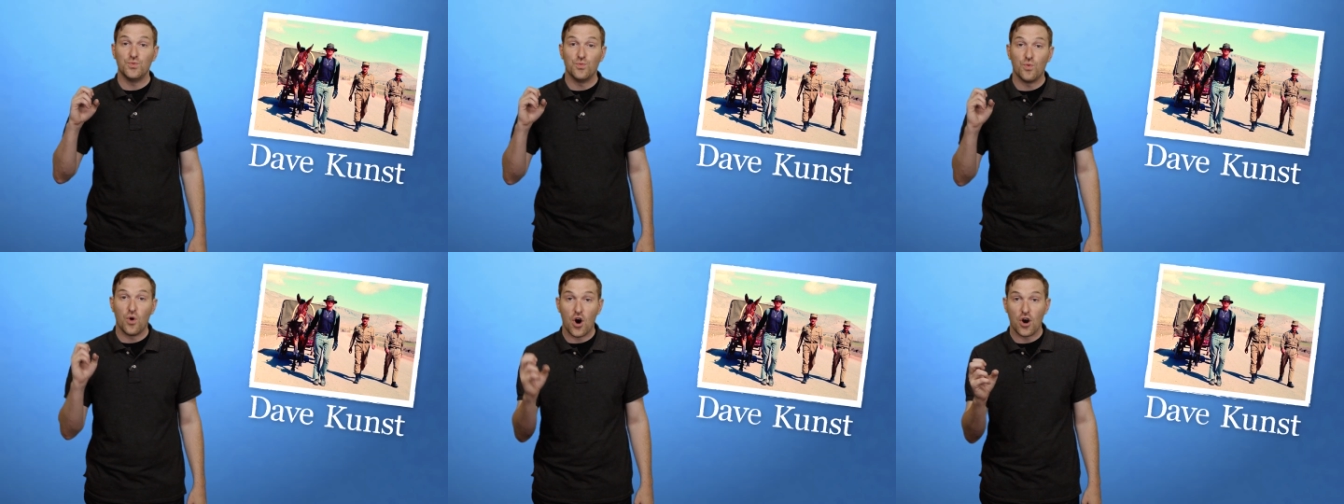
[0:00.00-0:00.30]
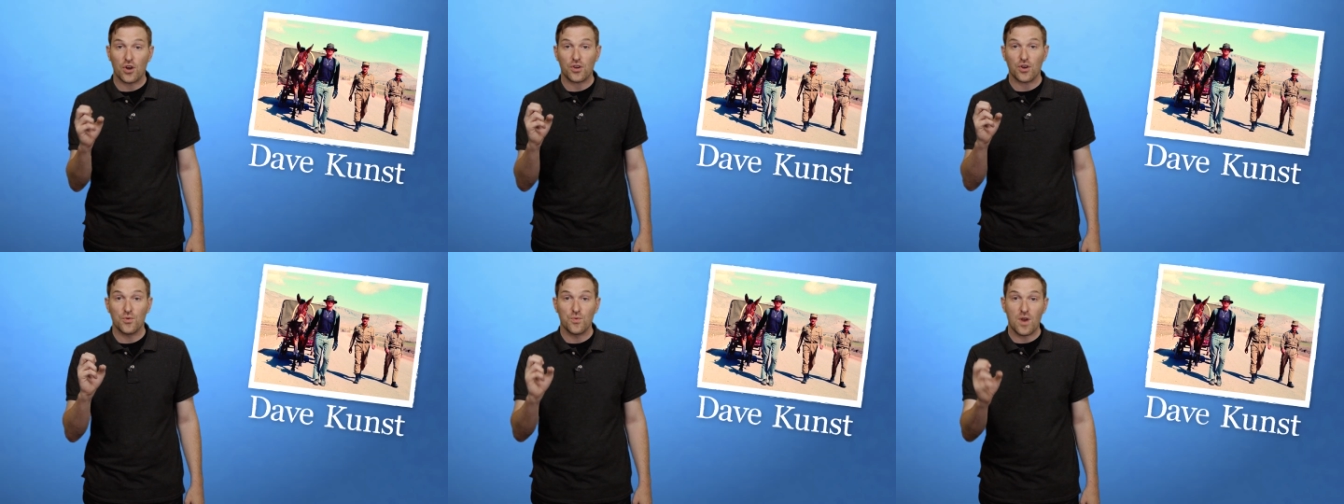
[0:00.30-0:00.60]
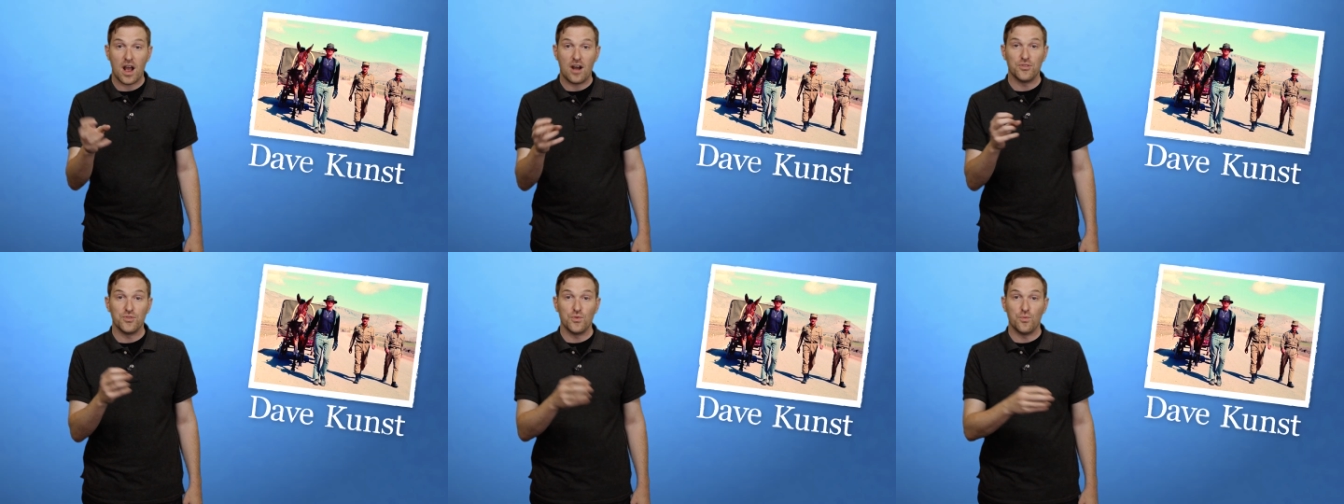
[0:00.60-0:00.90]
walk
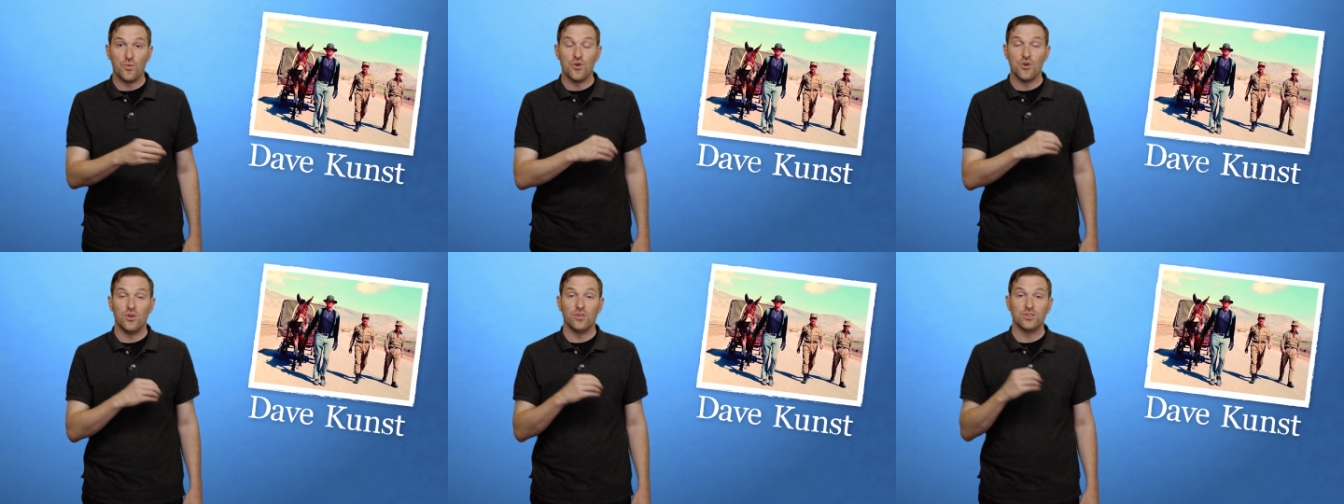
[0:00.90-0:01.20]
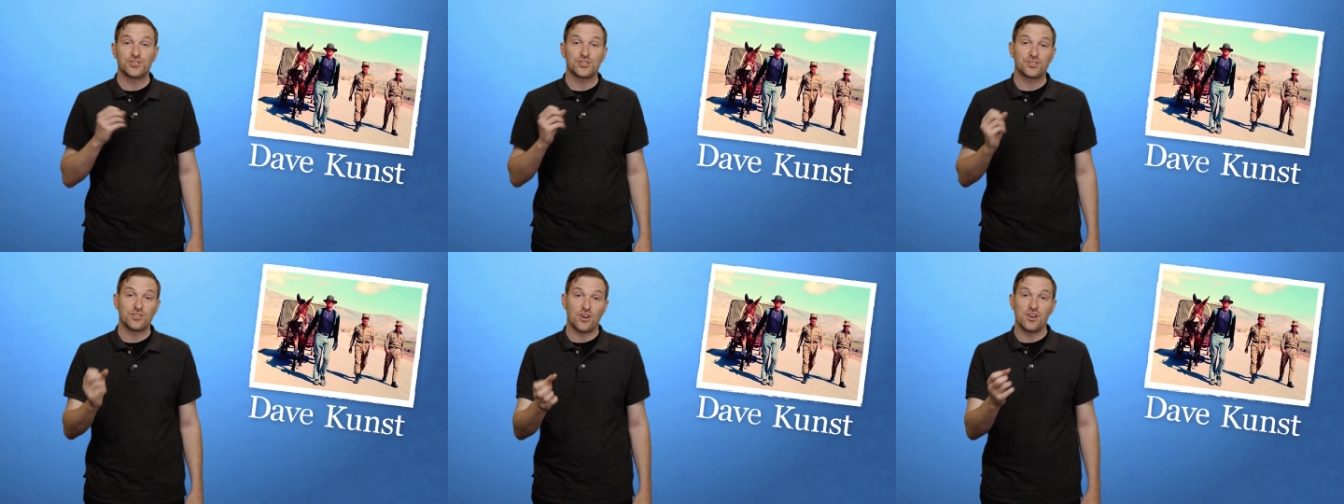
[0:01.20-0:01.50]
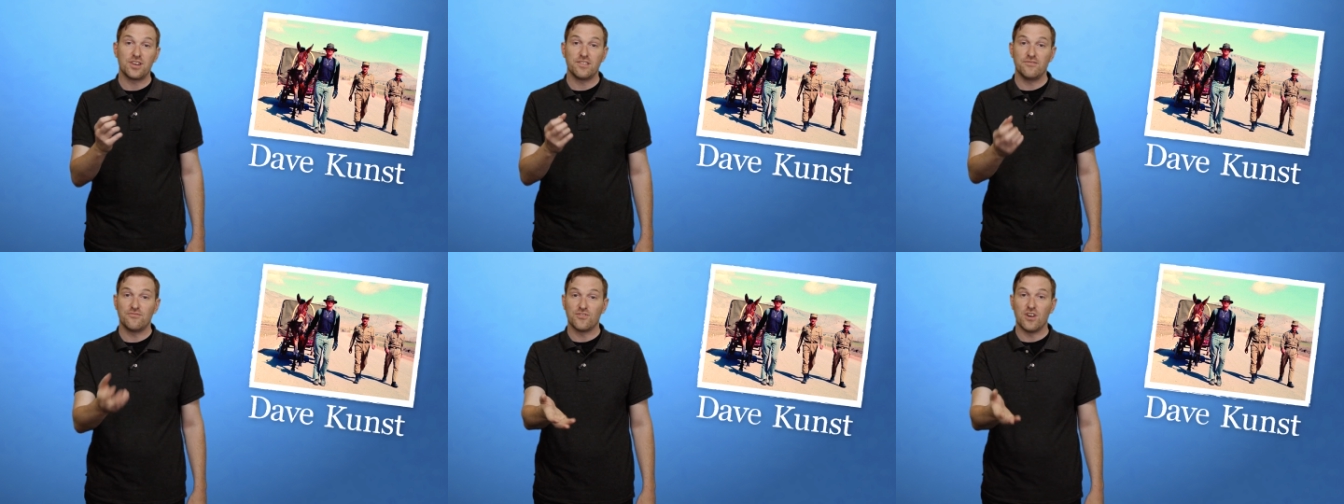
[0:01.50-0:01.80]
around the world
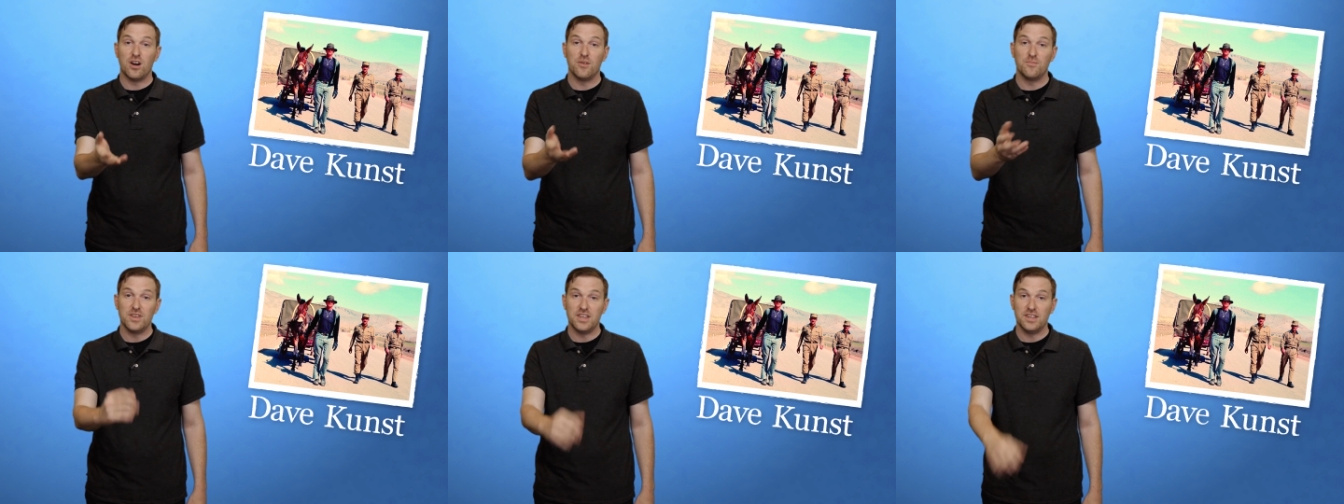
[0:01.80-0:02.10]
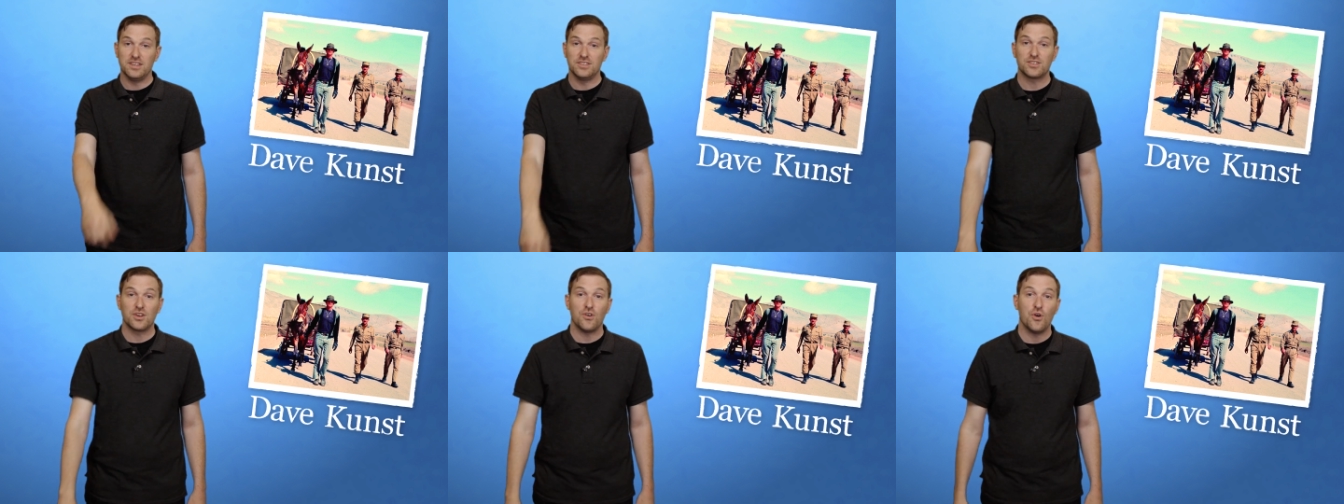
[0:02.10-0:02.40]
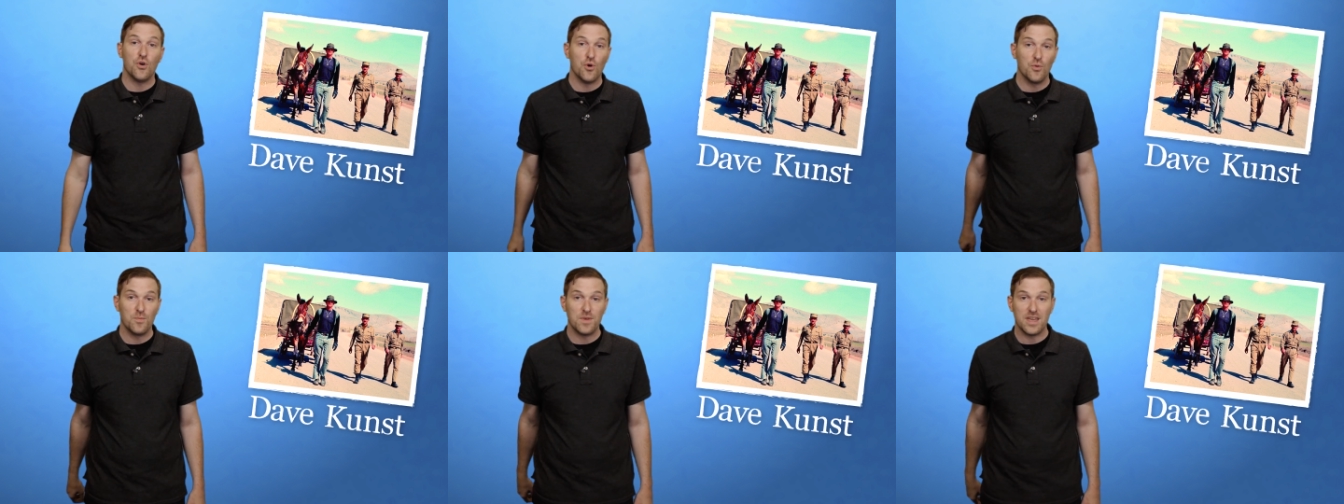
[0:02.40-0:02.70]
starting from his
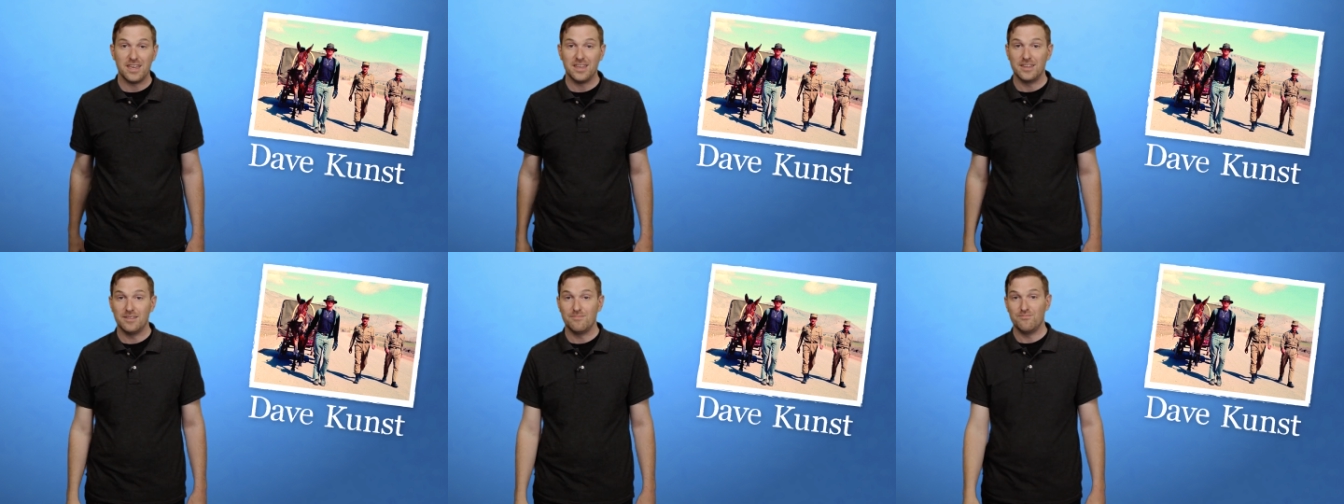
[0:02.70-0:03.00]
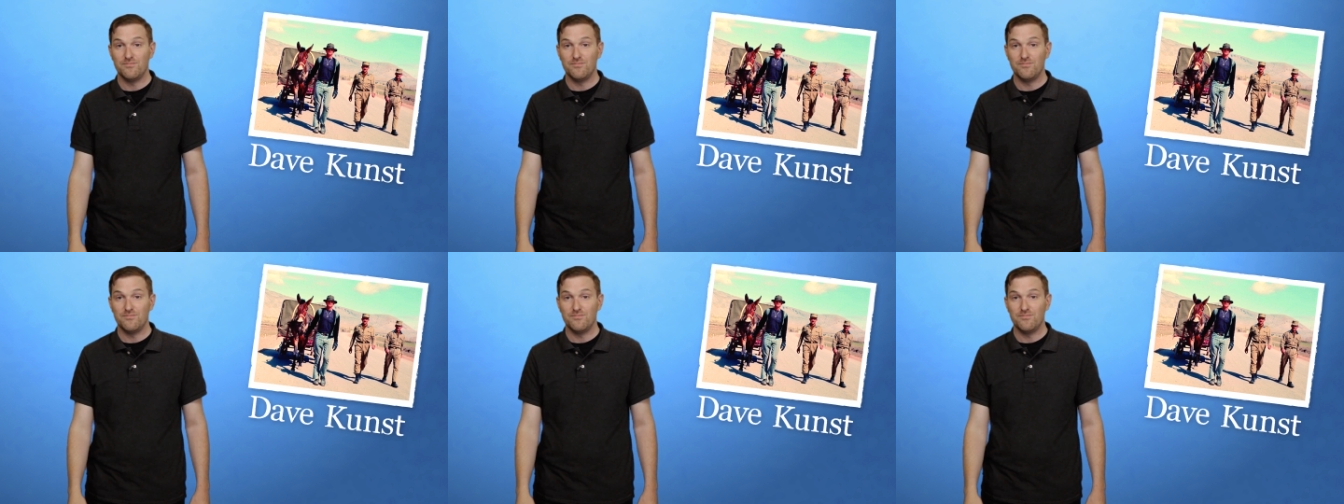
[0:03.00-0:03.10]
home in